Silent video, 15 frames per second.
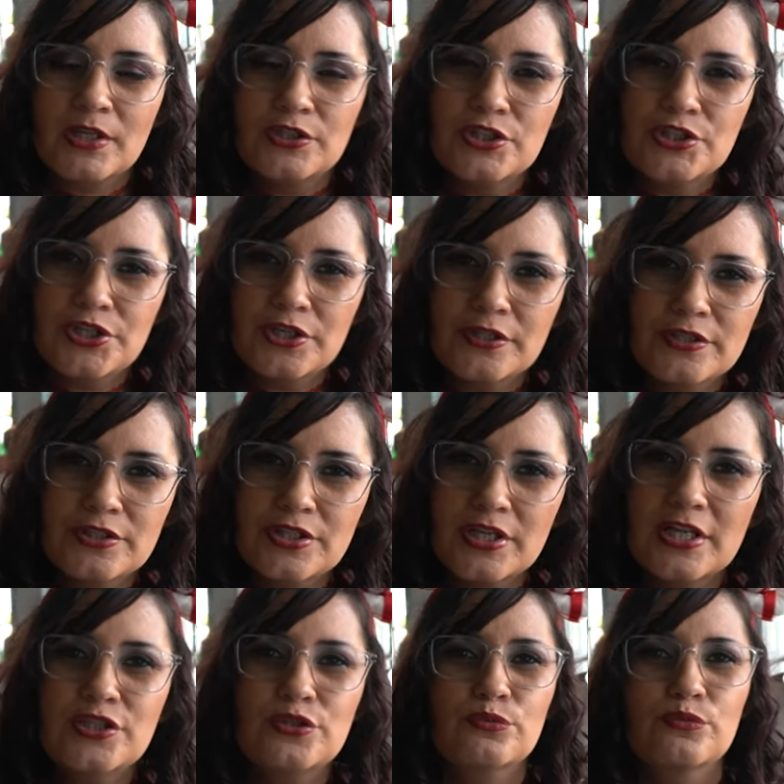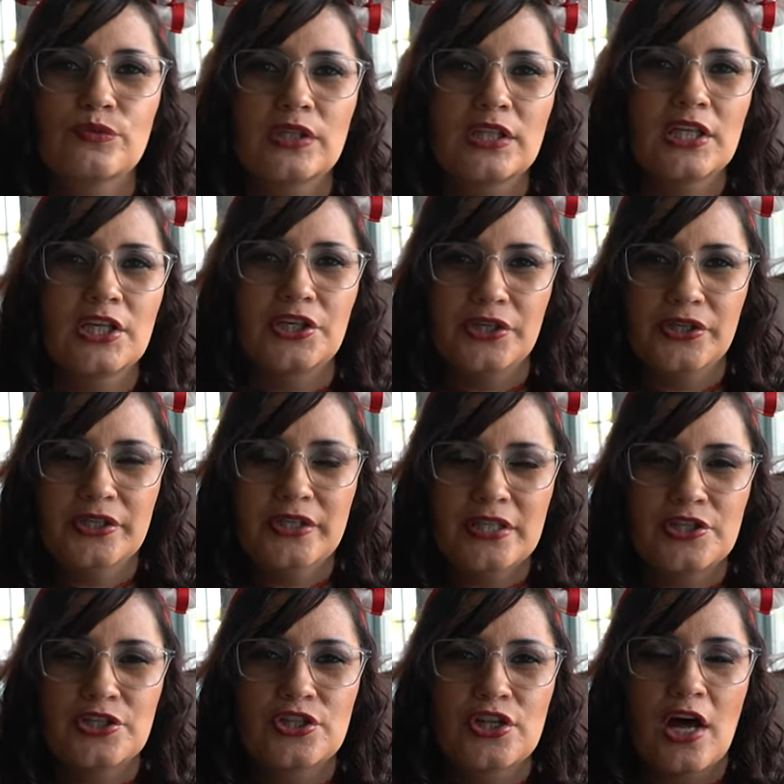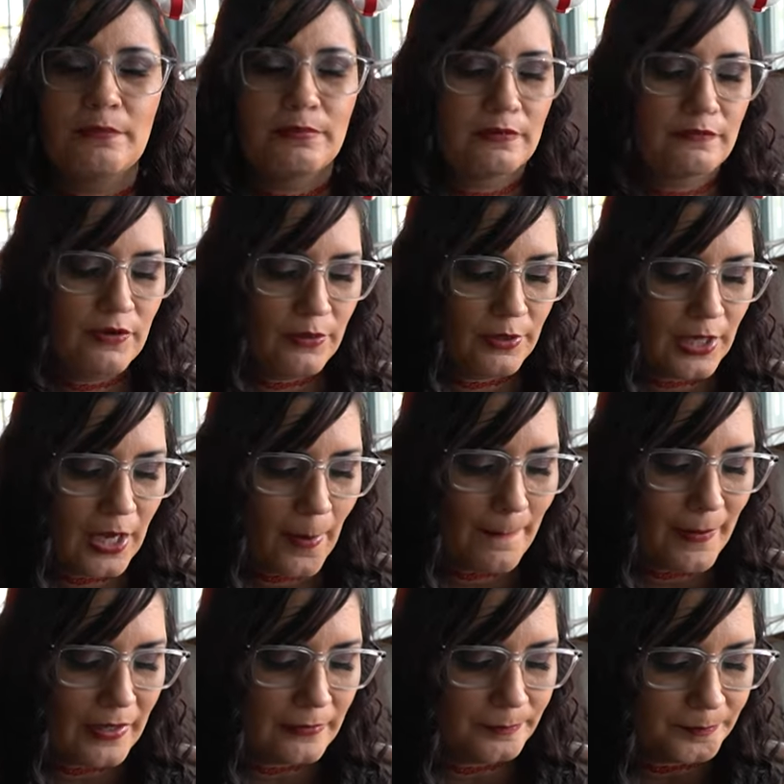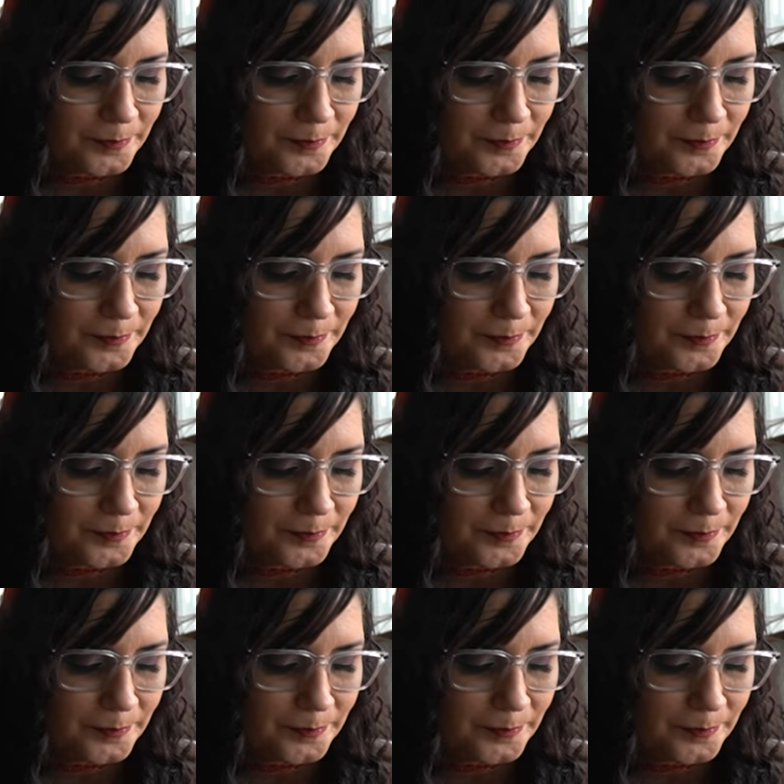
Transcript: Desserts, it's really good. It's thought-provoking, but